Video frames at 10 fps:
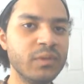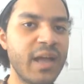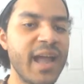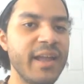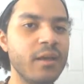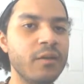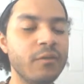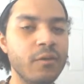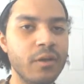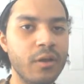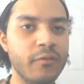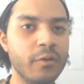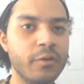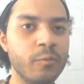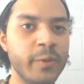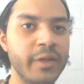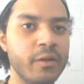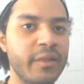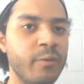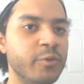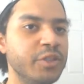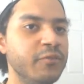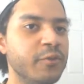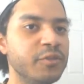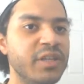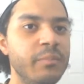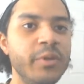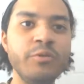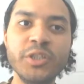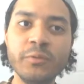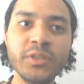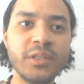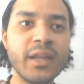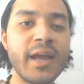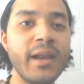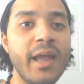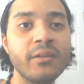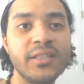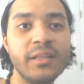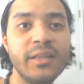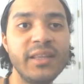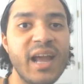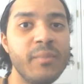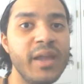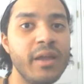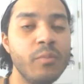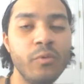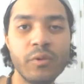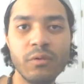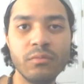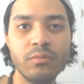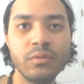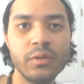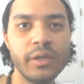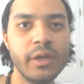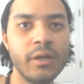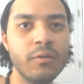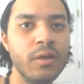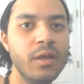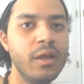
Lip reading: height of her career, like when she first debuted, she was kind of outselling Nami Amuro, you know?